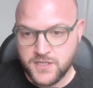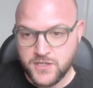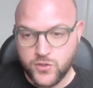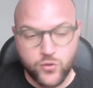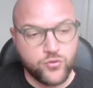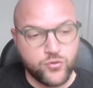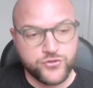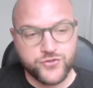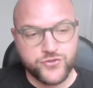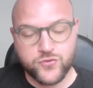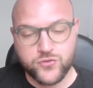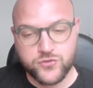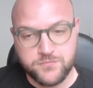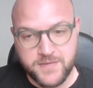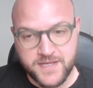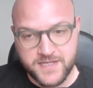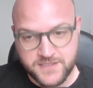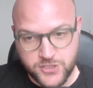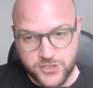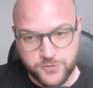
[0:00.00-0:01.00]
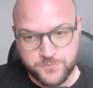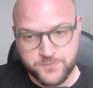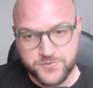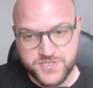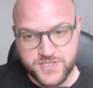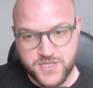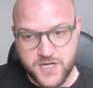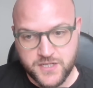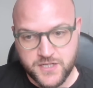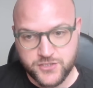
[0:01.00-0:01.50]
Or you could make the
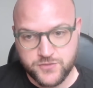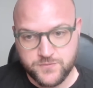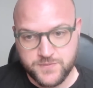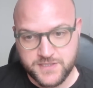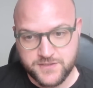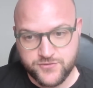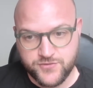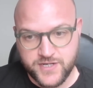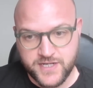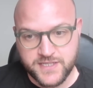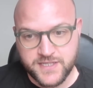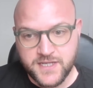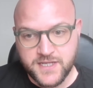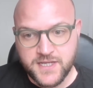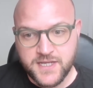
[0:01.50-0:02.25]
opposite argument, right?